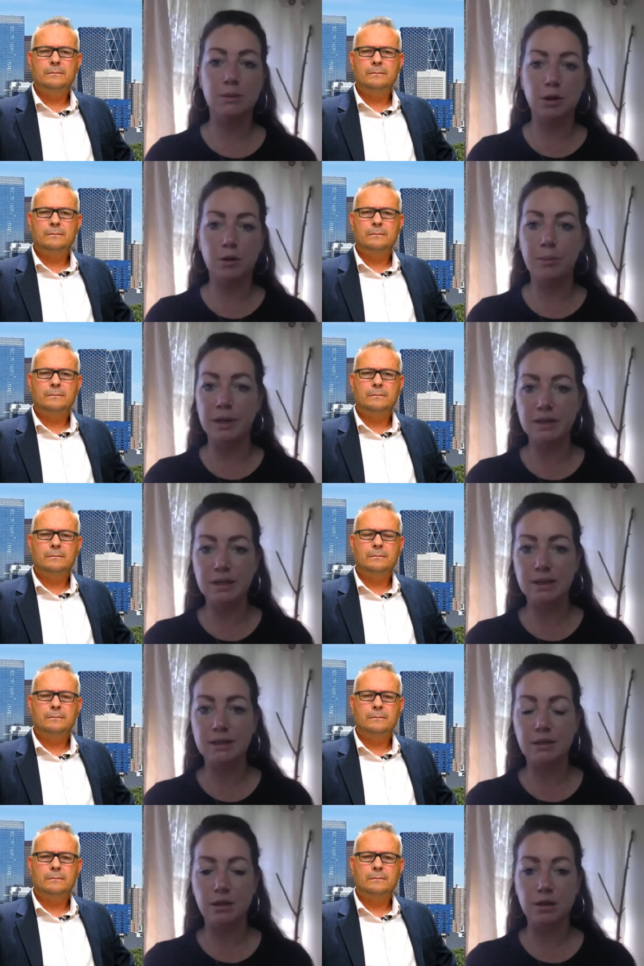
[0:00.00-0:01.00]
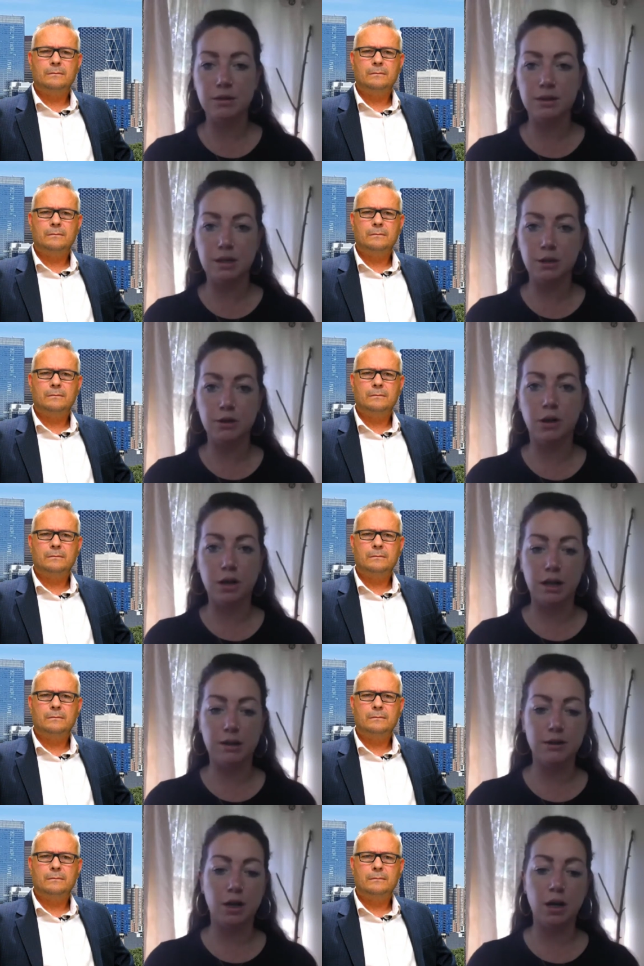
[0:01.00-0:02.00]
Speaker 1: your business is closed and you're not
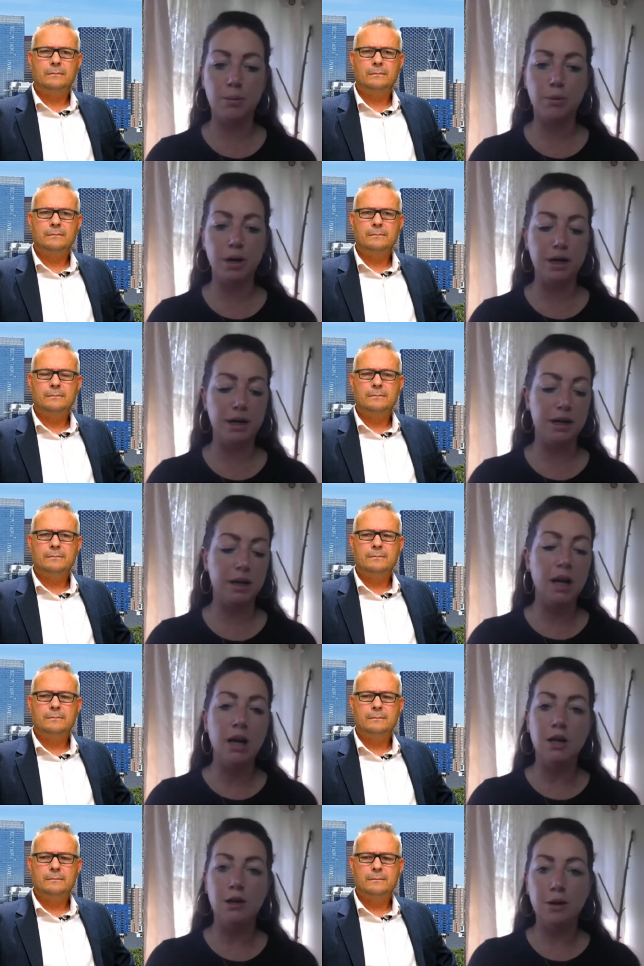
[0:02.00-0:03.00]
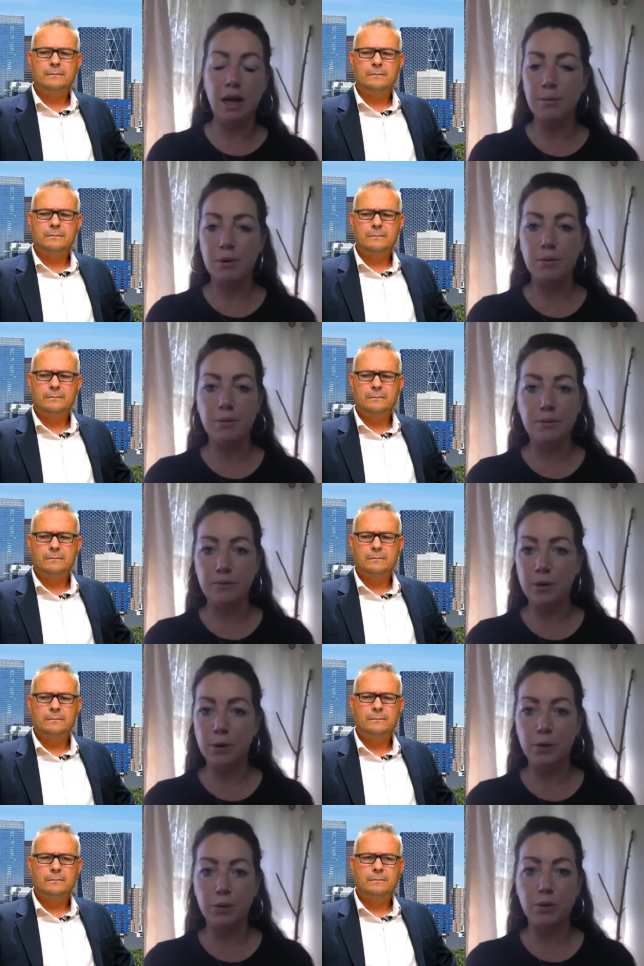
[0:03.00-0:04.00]
allowed to operate it, you can't put
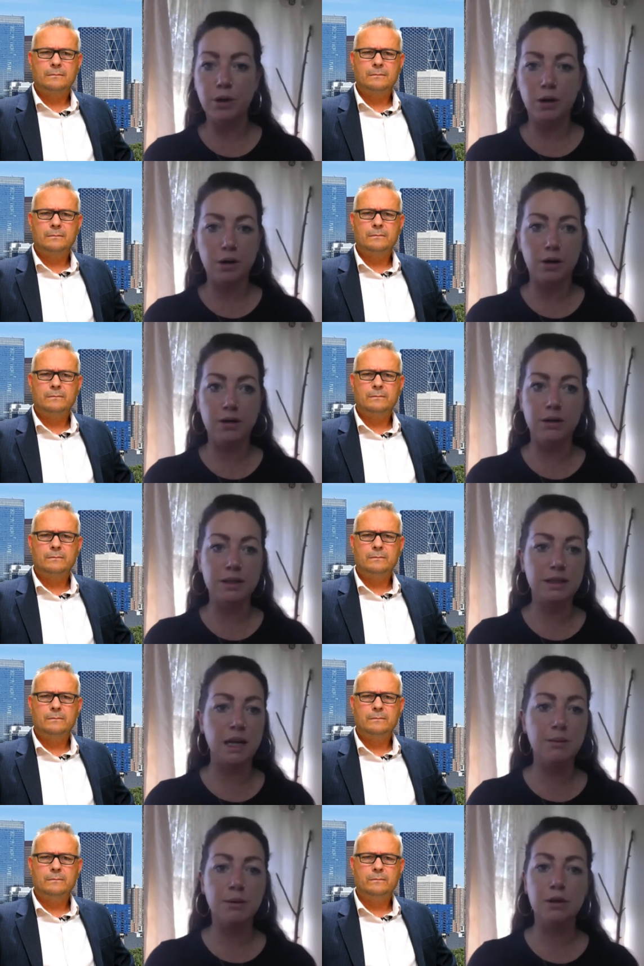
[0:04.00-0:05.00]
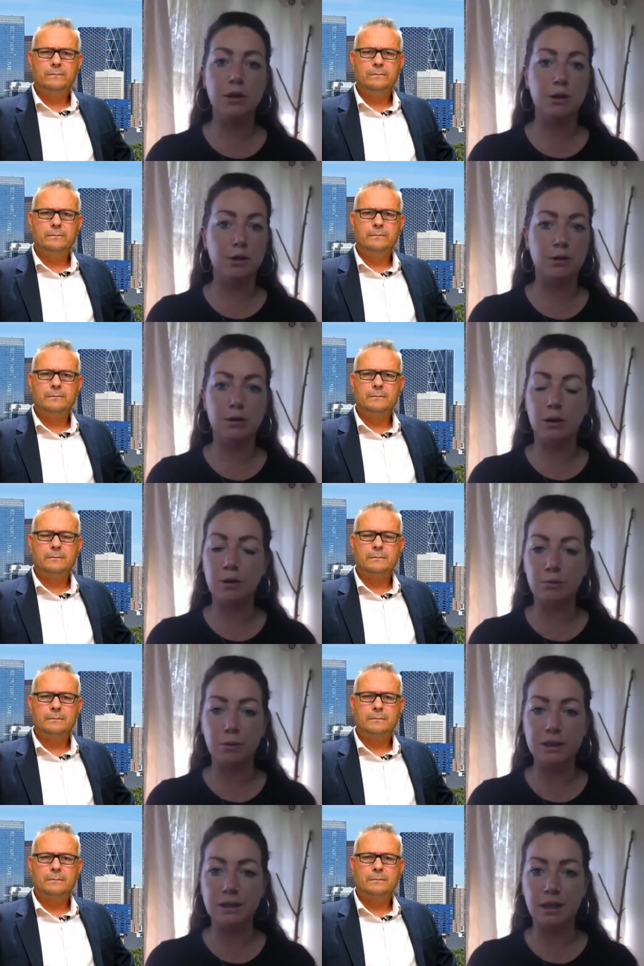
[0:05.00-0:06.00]
food on the table, you're
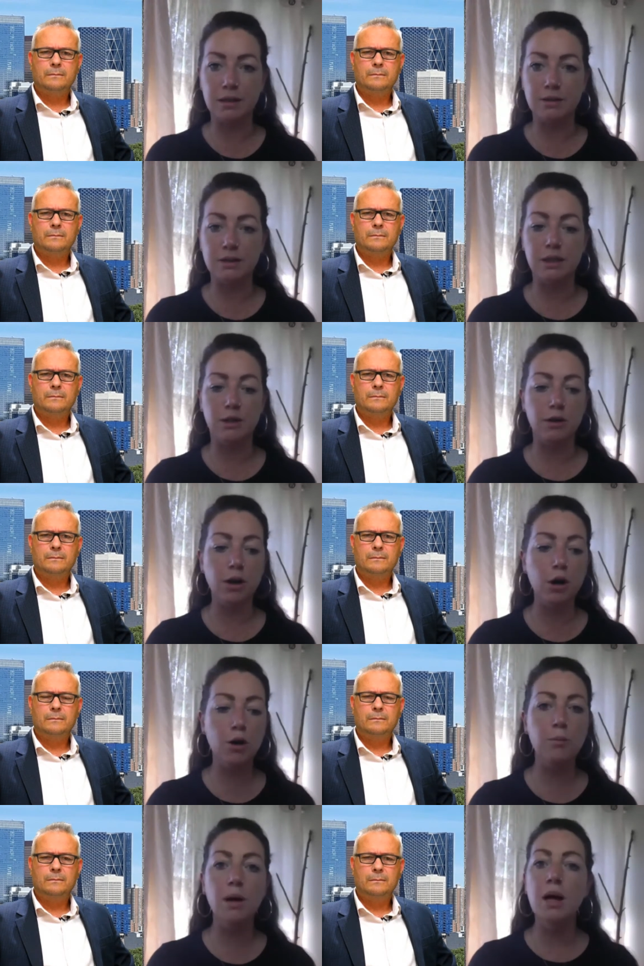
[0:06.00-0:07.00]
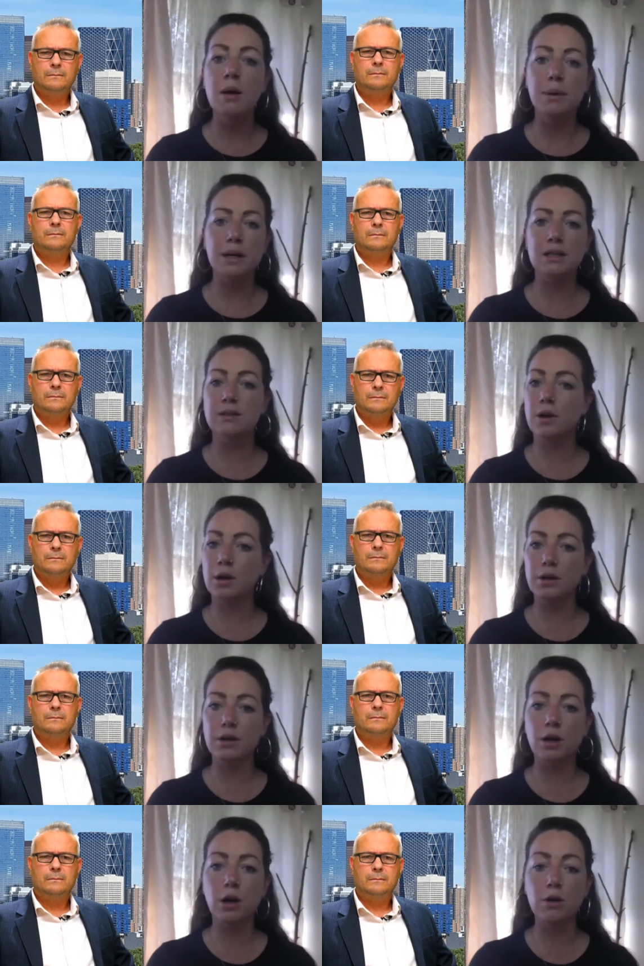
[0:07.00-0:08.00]
risking losing your home because of all
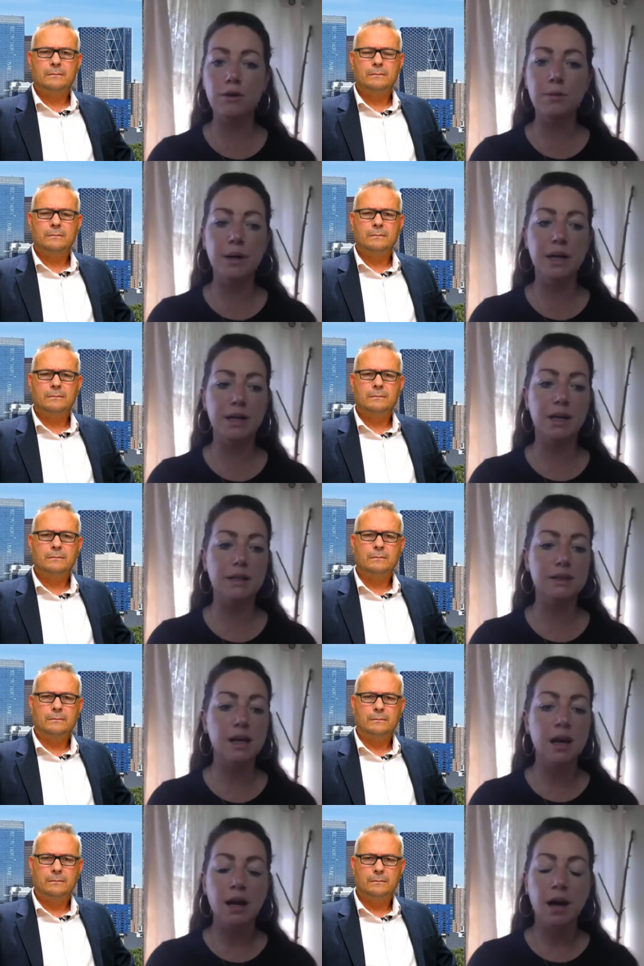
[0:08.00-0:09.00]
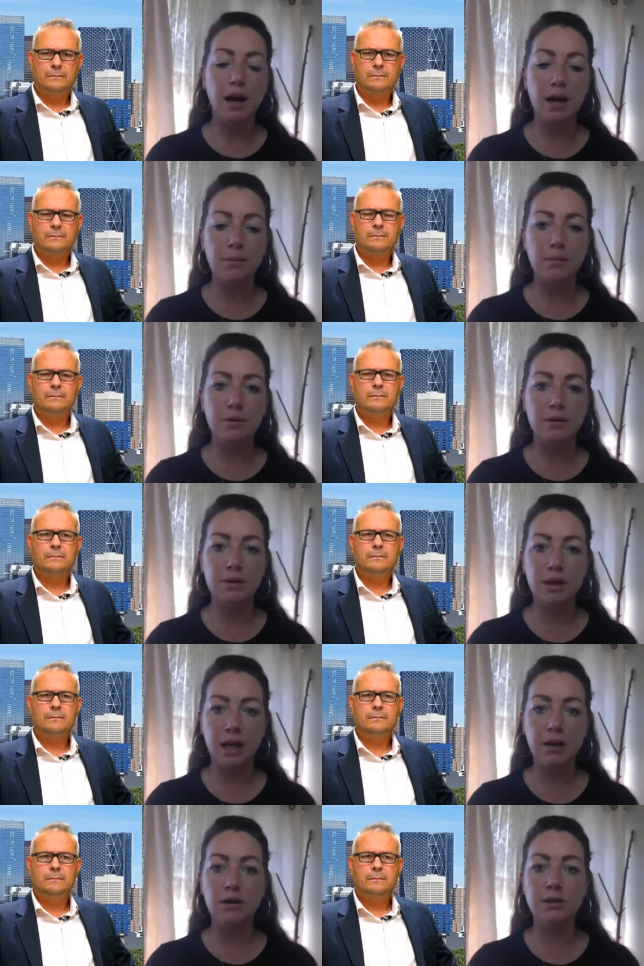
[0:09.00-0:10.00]
the COVID mandates. Um,
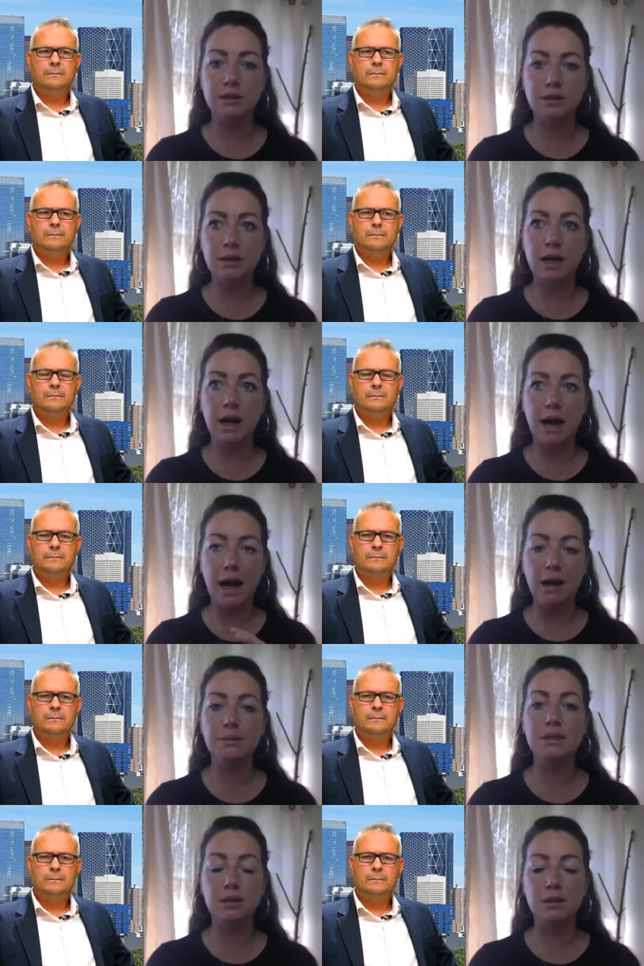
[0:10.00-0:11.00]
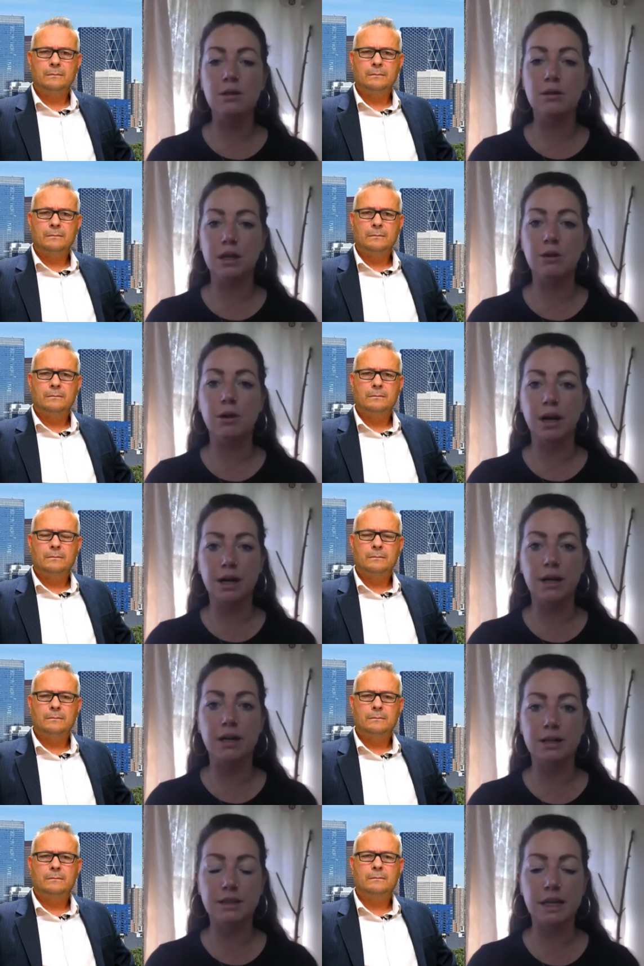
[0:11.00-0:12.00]
they are absolutely creating
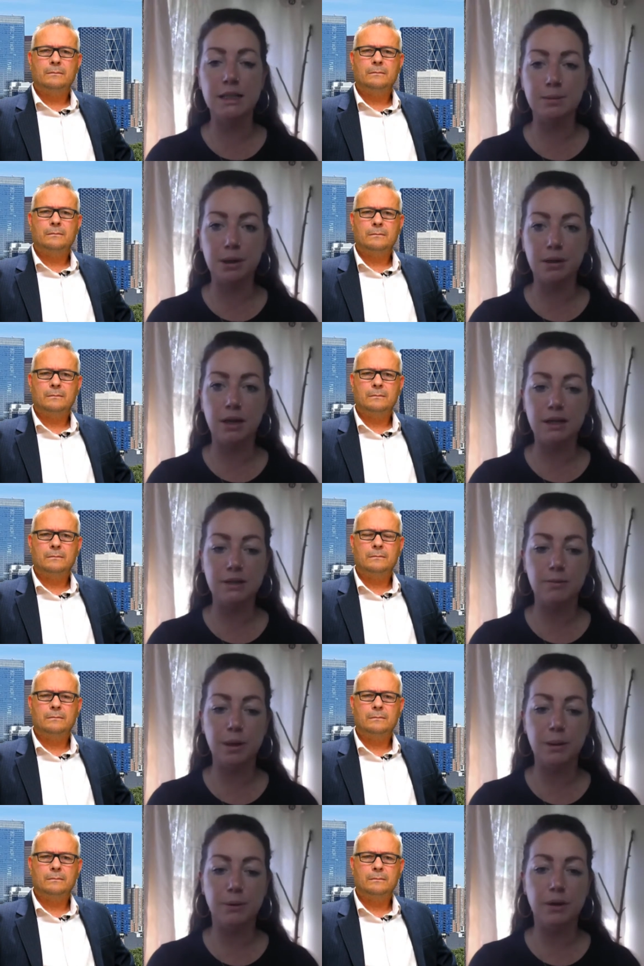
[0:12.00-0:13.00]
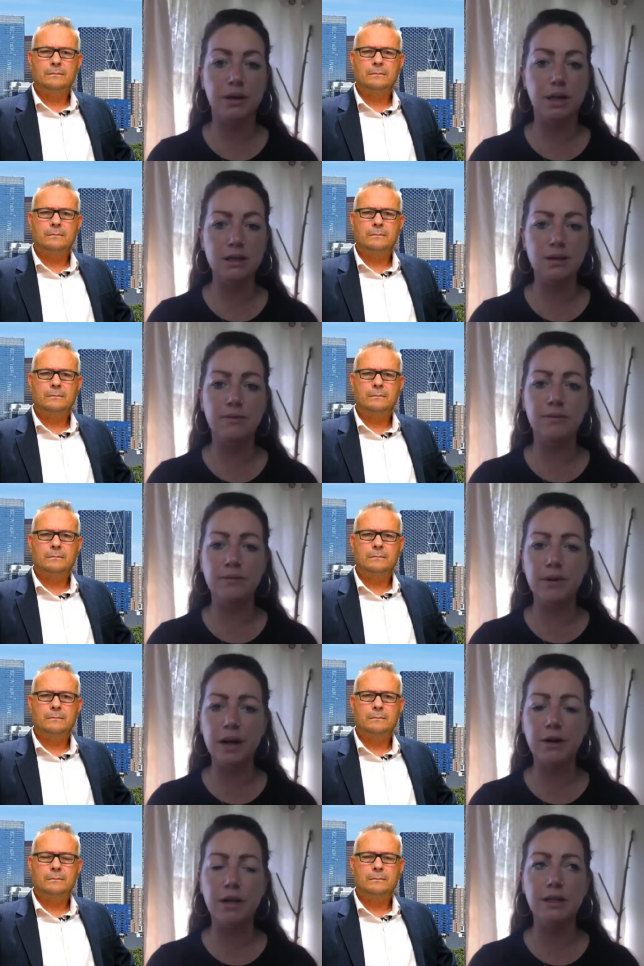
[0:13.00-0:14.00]
a desperate class of people, and that's a
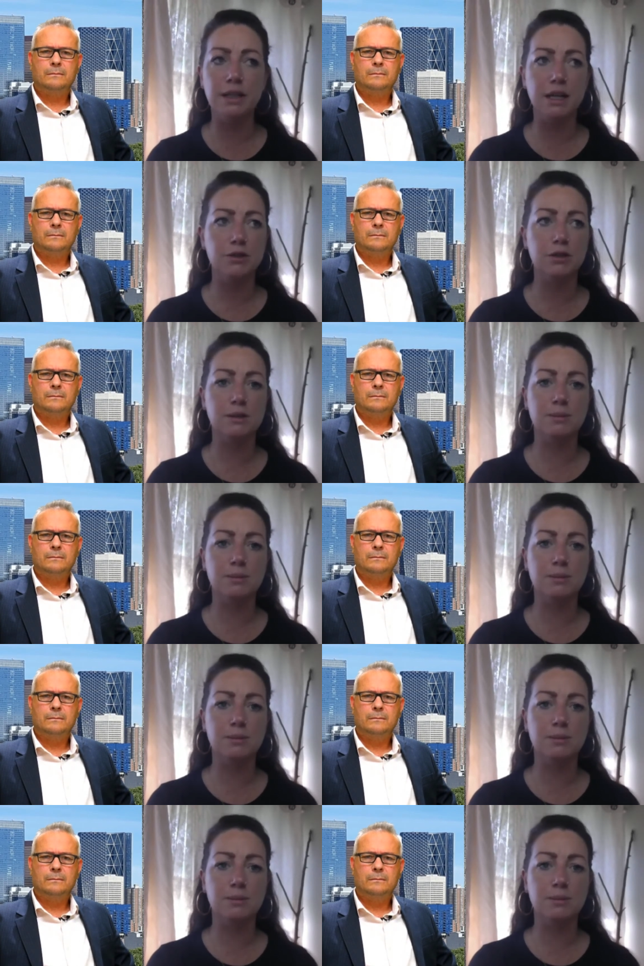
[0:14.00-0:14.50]
very dangerous